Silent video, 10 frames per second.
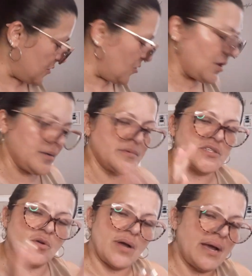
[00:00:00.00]
oh, I'm
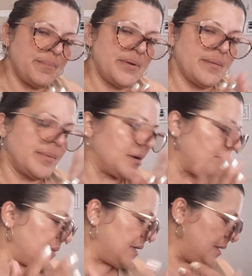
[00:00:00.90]
so happy about
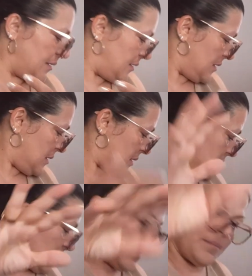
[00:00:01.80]
my
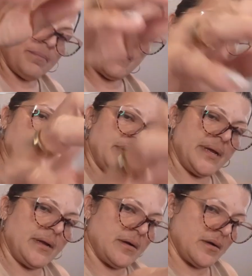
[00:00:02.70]
big